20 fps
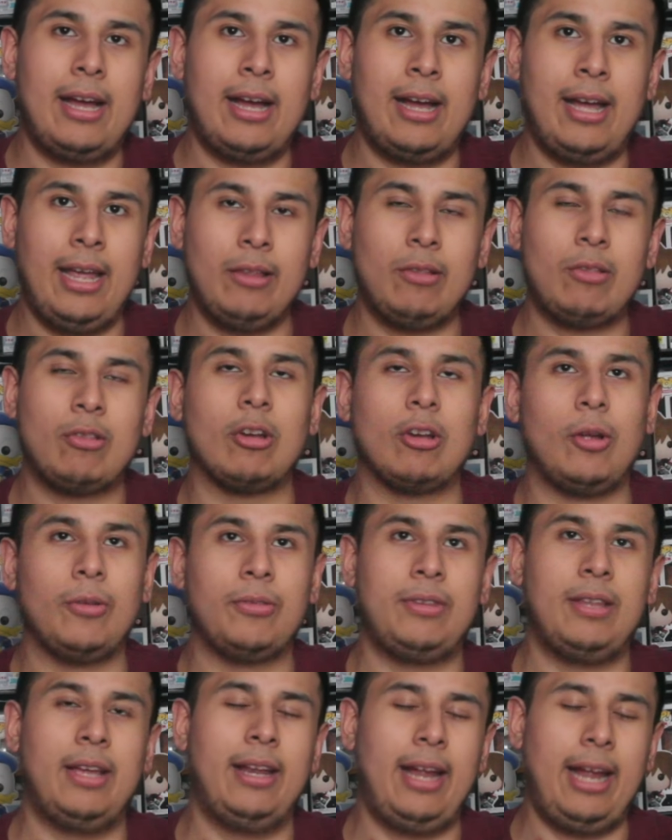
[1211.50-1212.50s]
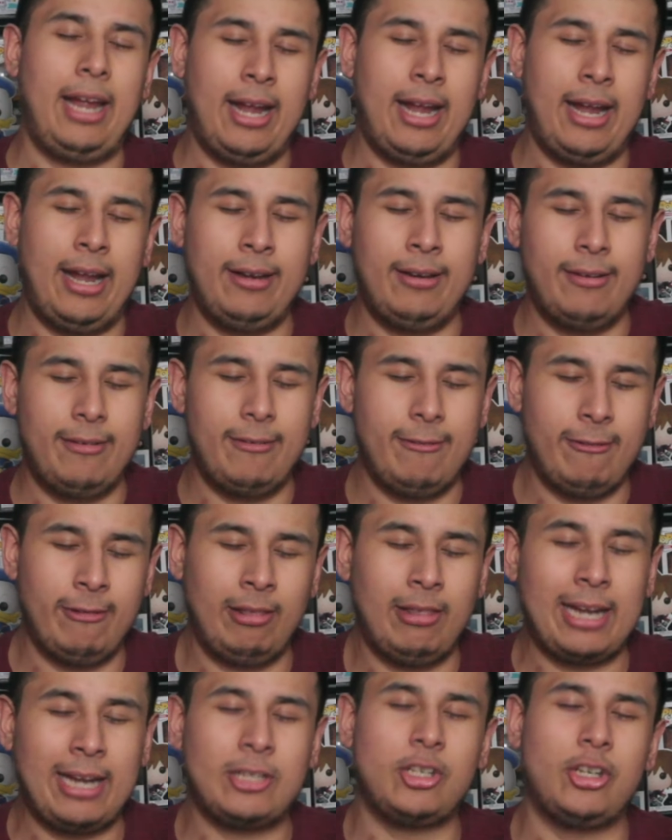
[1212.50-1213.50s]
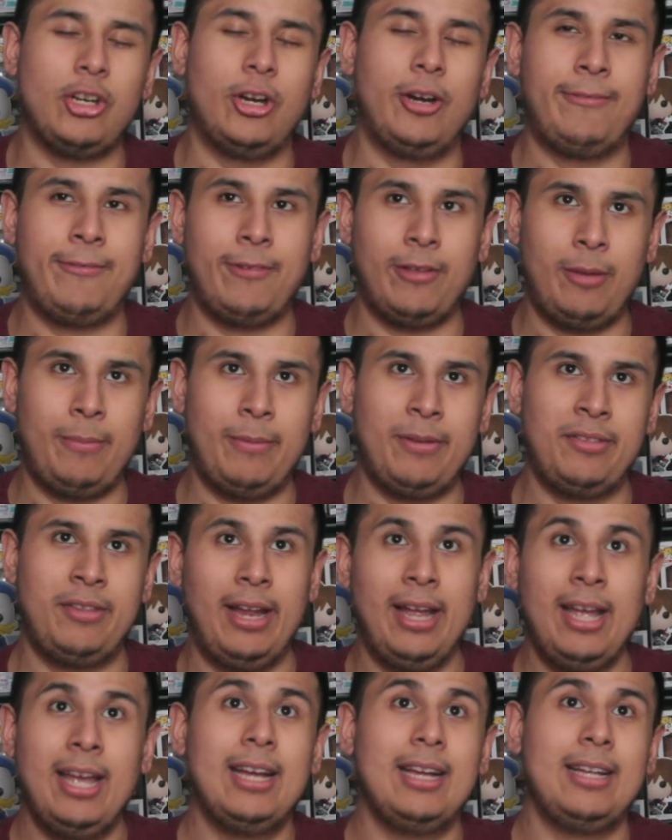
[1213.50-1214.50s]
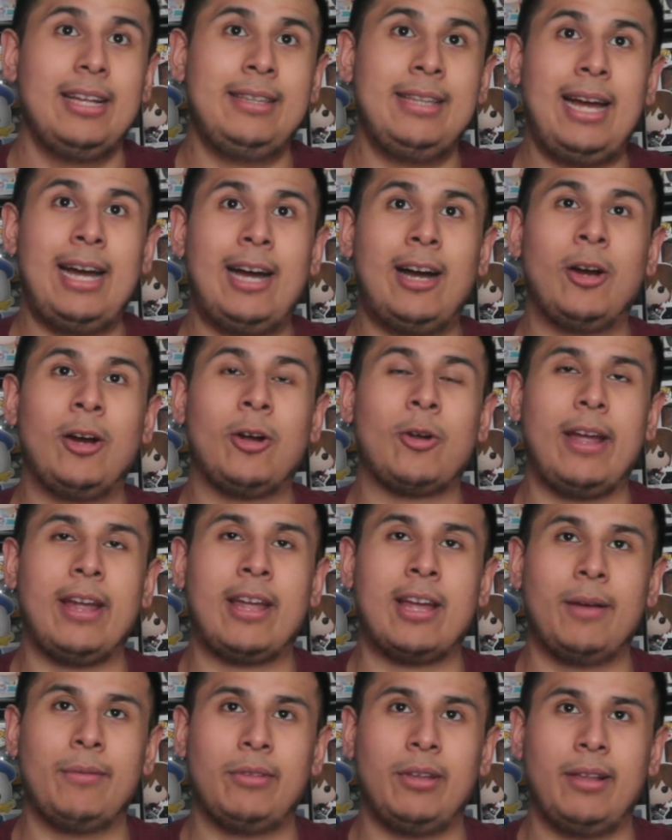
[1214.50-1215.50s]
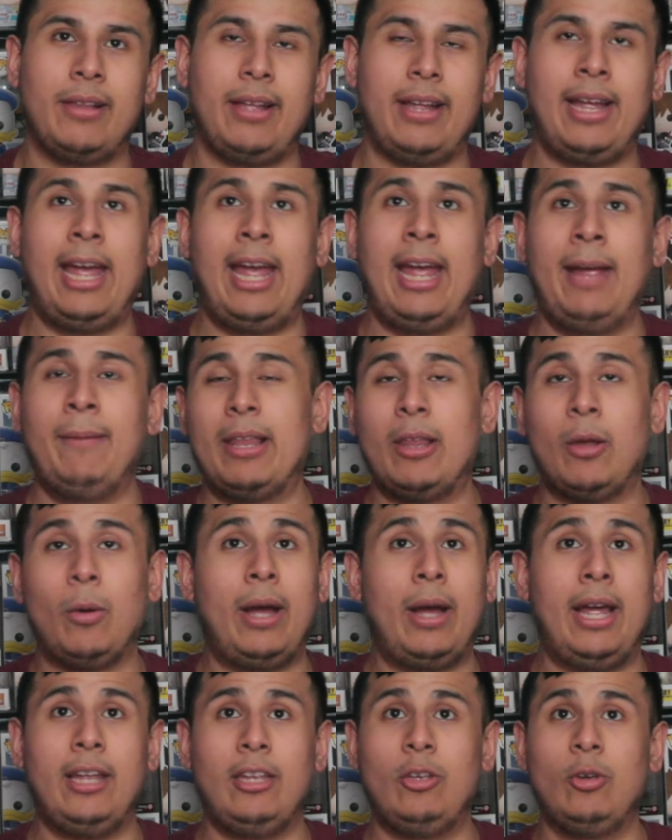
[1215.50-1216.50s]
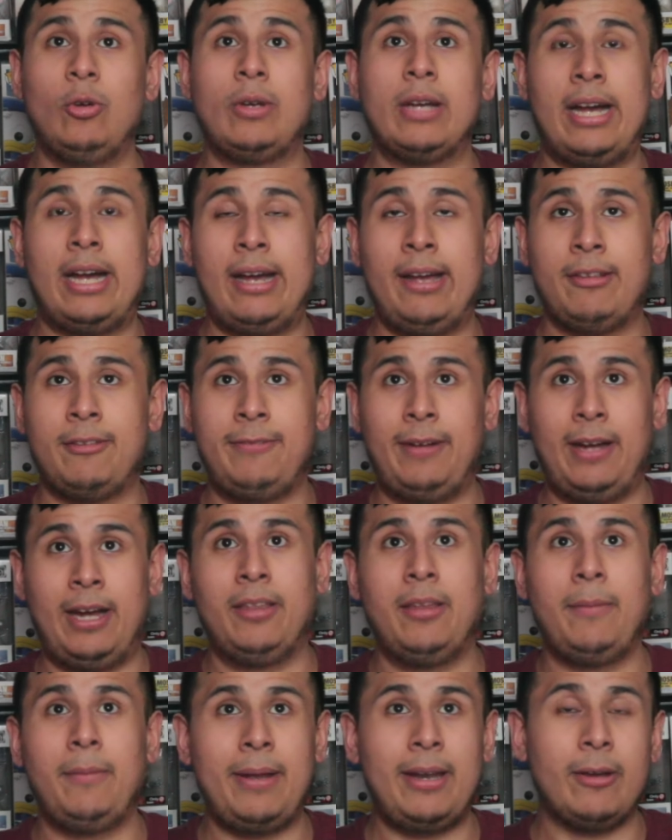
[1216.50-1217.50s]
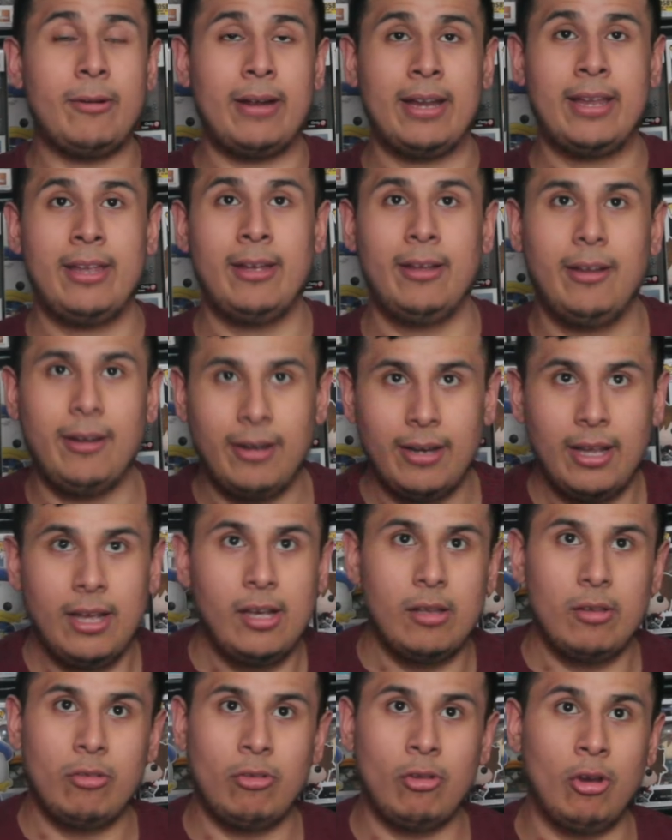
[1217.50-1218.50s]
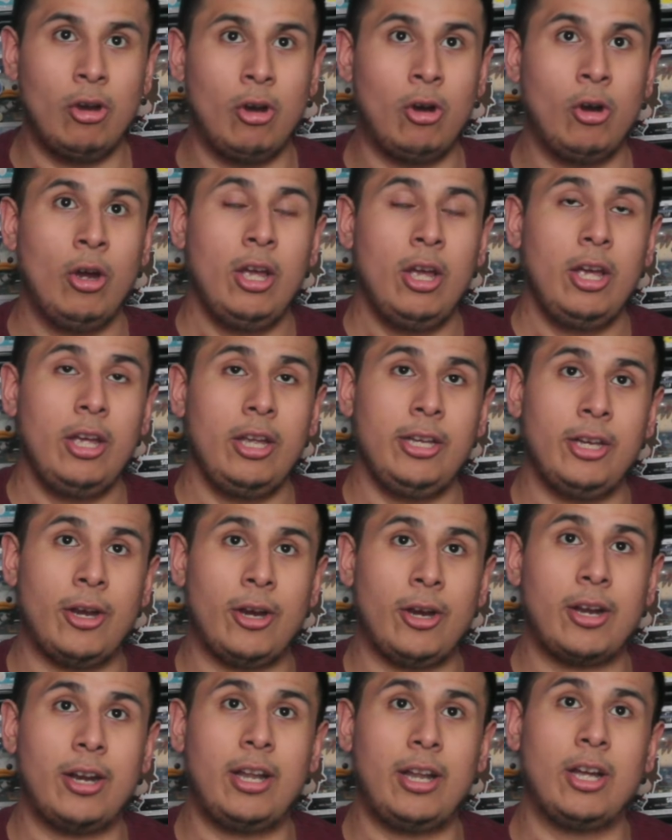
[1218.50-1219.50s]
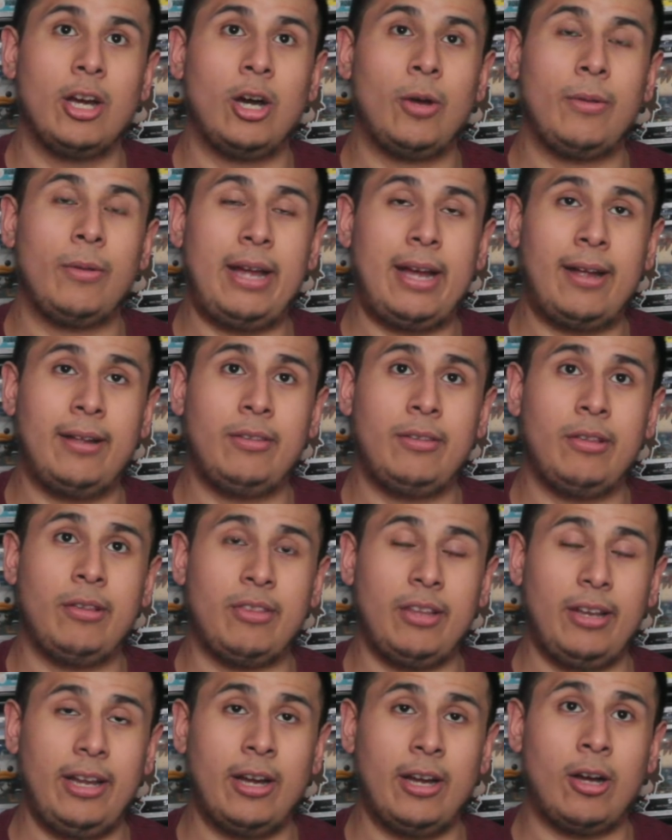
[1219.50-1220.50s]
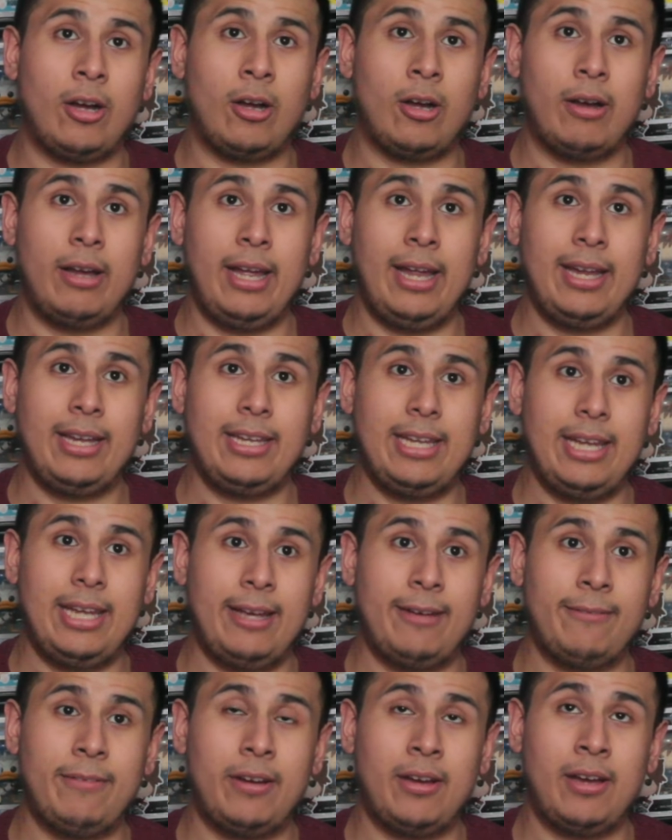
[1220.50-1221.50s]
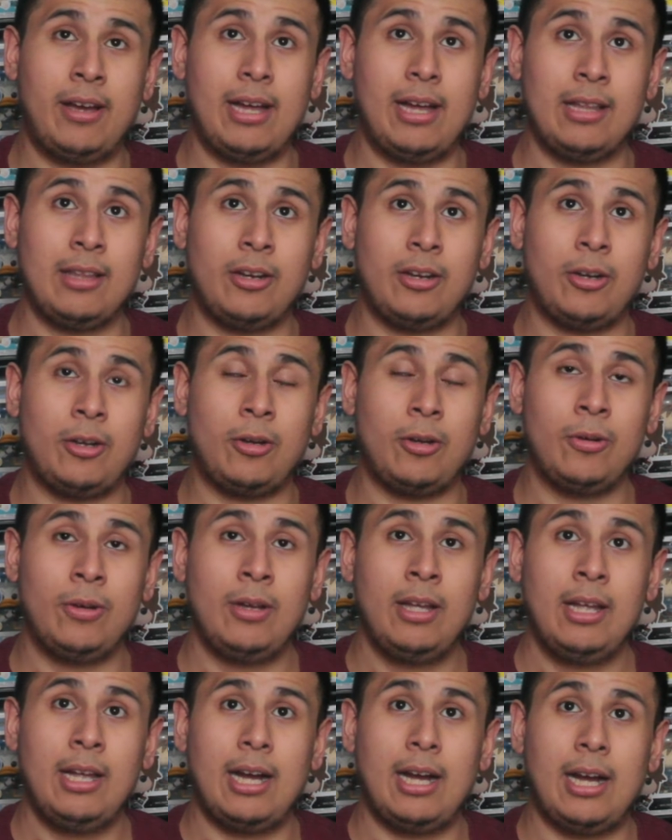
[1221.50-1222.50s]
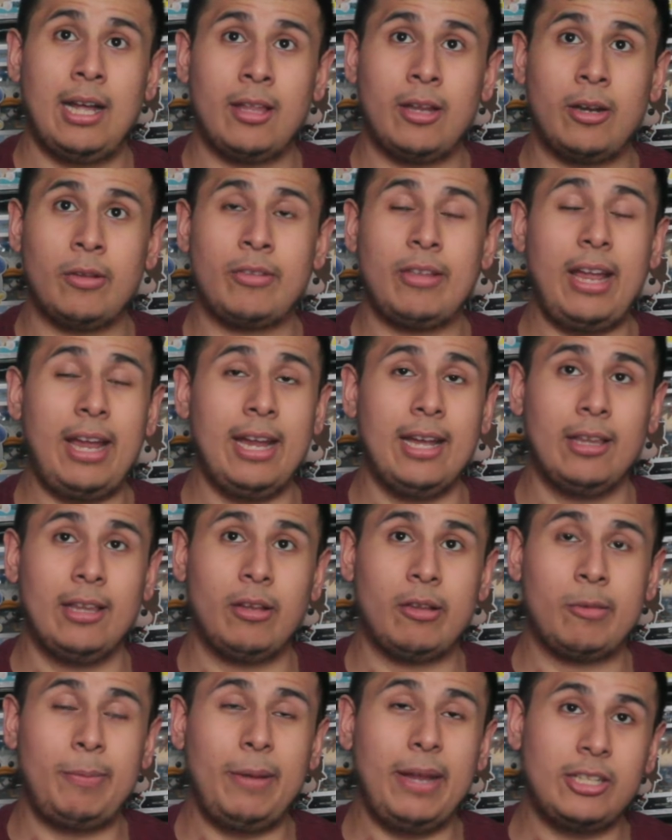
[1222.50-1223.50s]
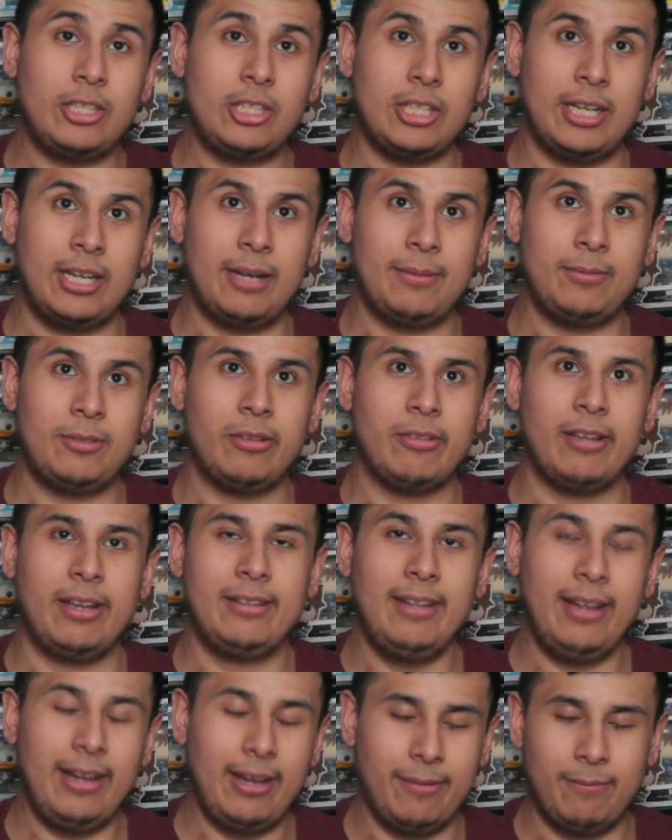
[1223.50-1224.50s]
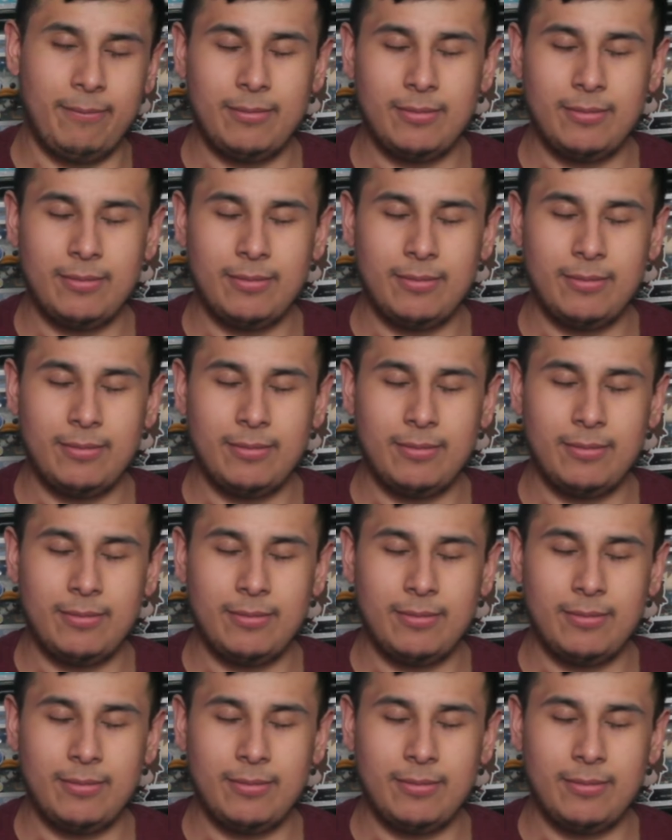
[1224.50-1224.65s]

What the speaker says: insulted and lectured for their mistake. Now, Greg comes in and is like, hey, by the way, you guys found the Pentagram Killer. So, you're gonna go down to City Hall and give a little speech, and I'm just like, damn.